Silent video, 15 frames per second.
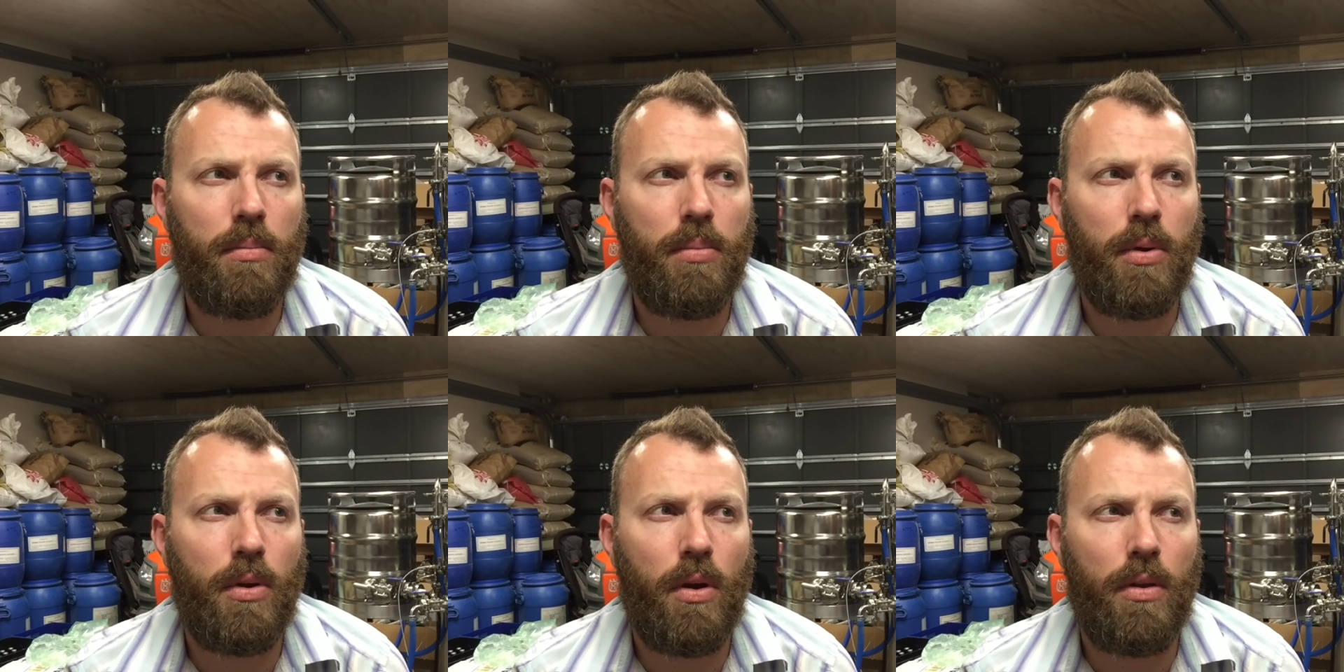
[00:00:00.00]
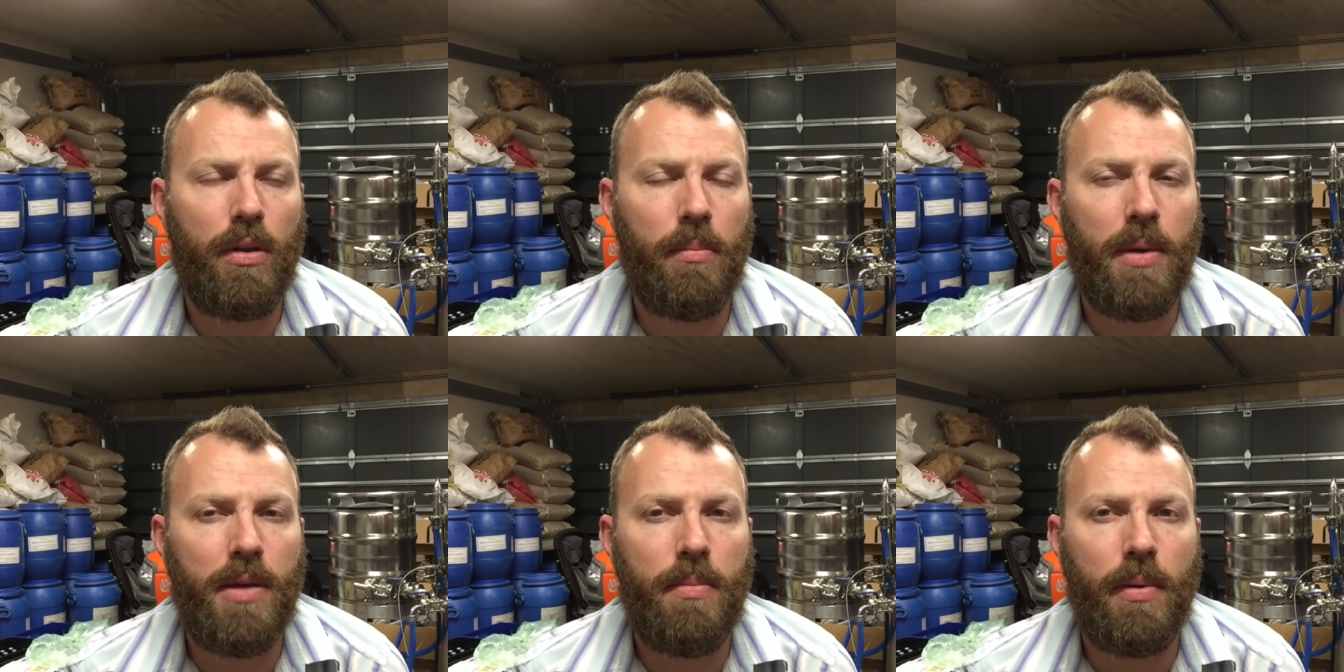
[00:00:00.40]
put on
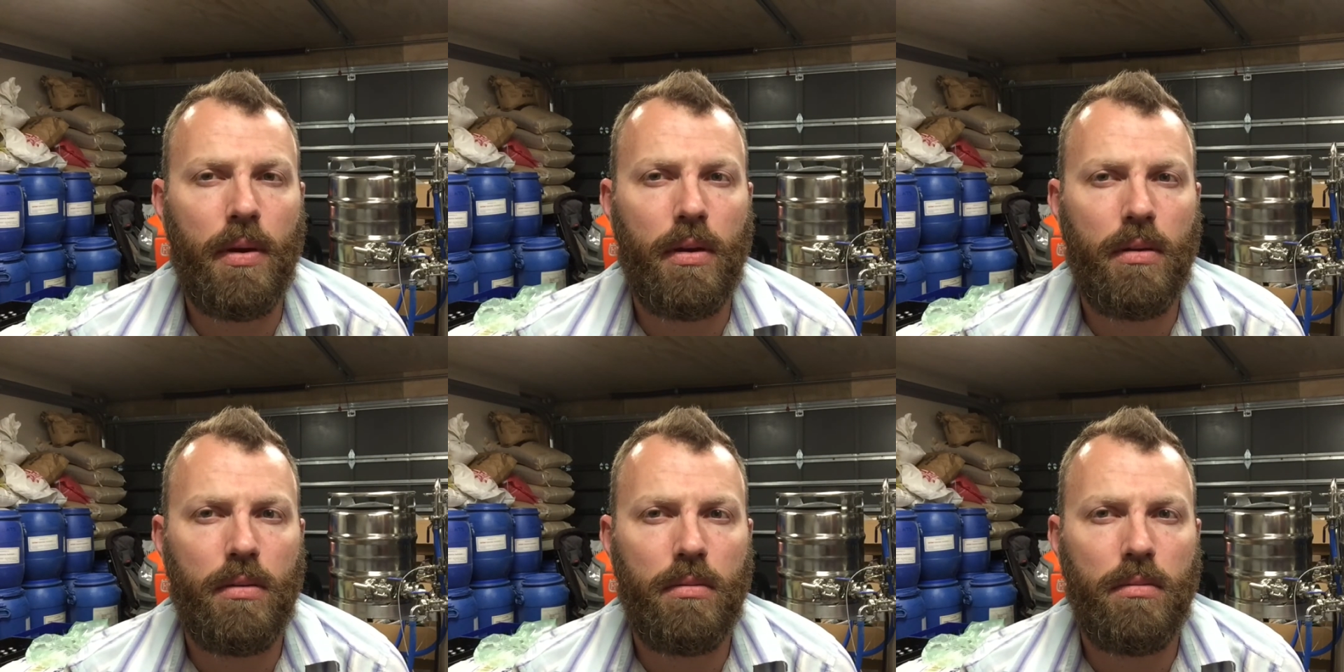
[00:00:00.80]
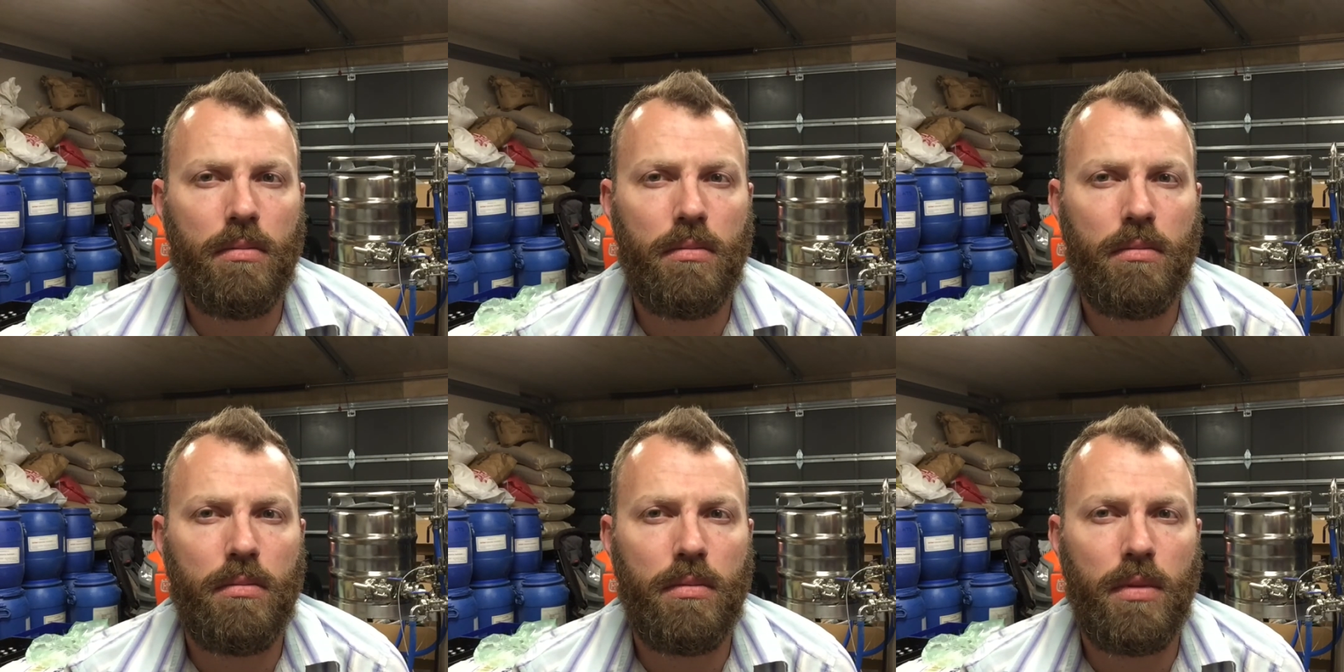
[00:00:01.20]
the beeper
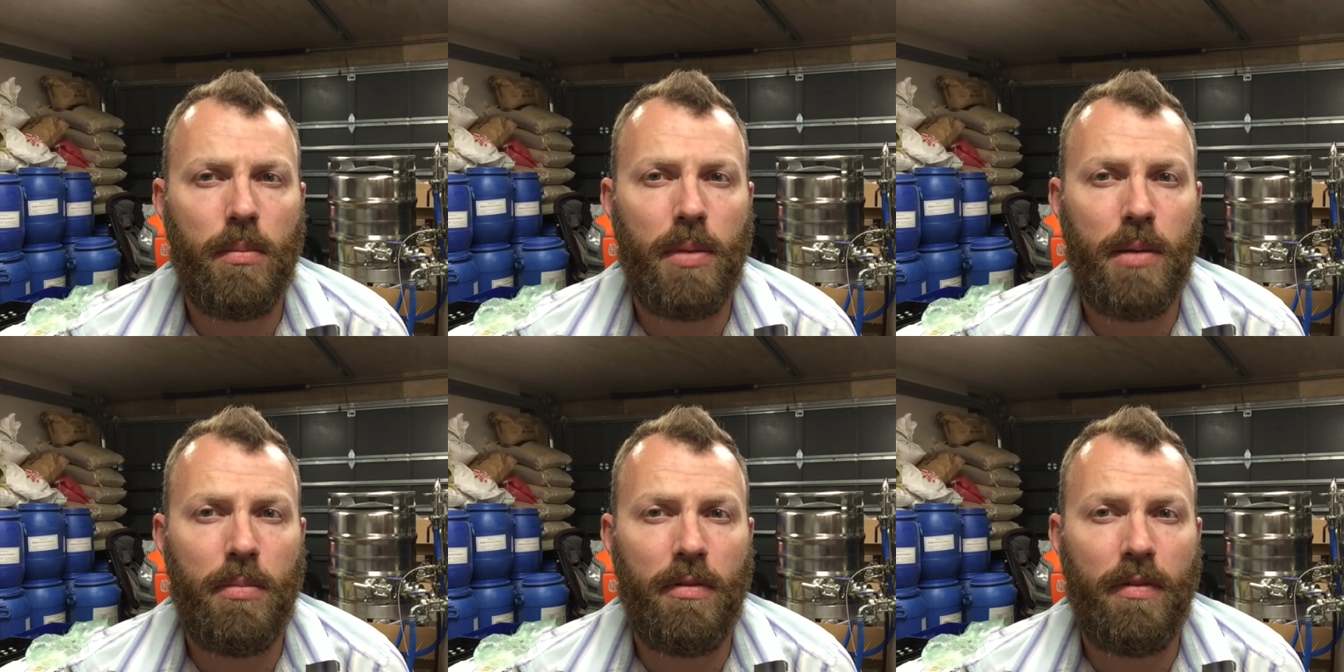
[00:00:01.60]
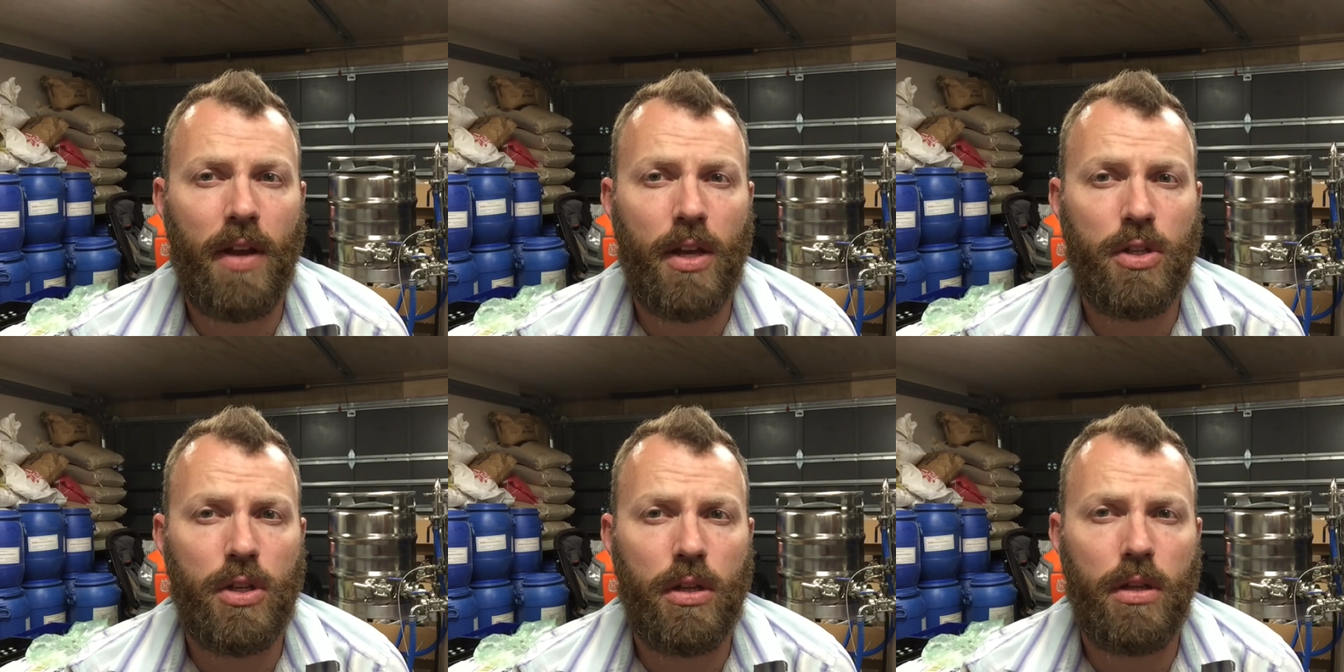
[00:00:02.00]
flasher